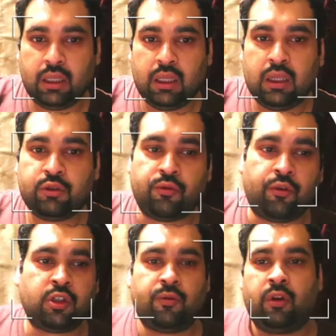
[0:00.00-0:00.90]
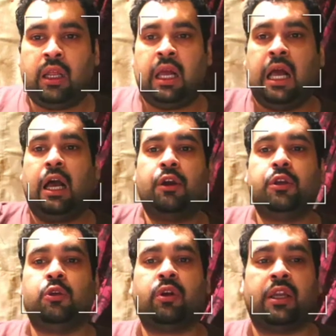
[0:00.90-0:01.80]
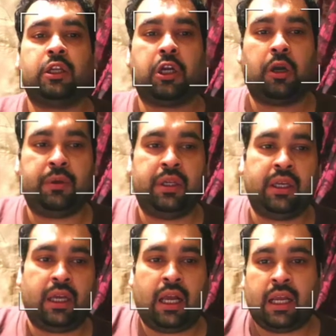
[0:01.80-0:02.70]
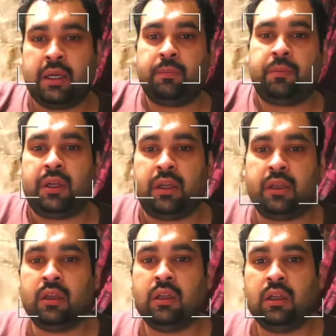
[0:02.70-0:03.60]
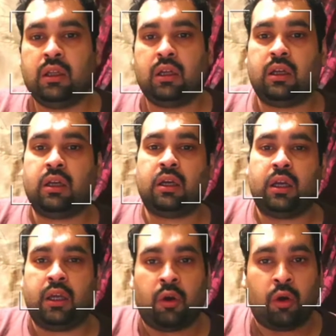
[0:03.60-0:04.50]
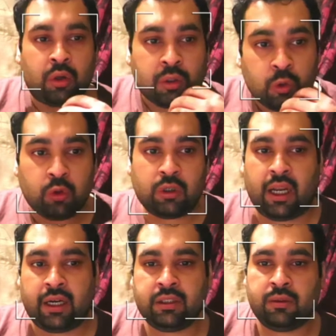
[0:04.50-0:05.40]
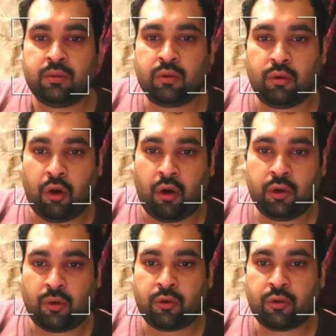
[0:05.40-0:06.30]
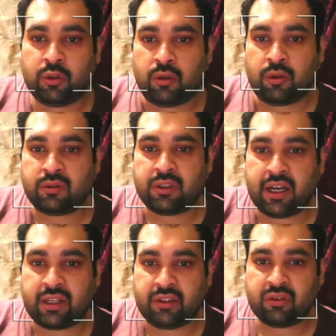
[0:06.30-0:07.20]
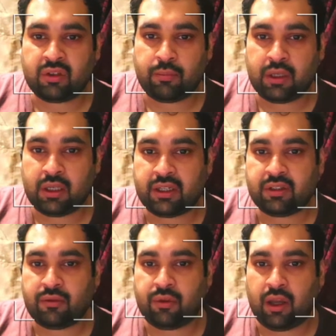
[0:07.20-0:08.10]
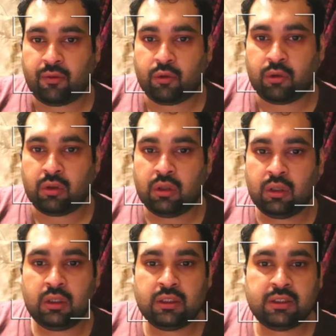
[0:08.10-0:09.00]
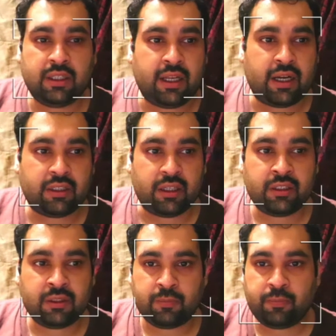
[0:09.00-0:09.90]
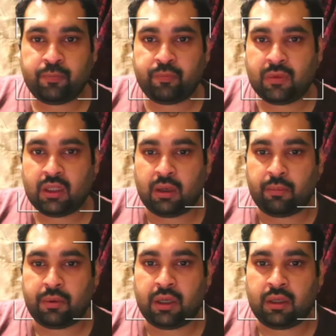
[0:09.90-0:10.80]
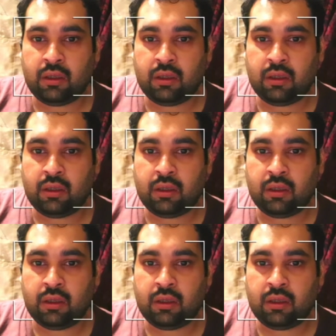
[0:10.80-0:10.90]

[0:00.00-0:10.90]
So first of all, how you can copy a campaign on Google Ads. All you have to do is you have to select this campaign. Let's say if I have to select this campaign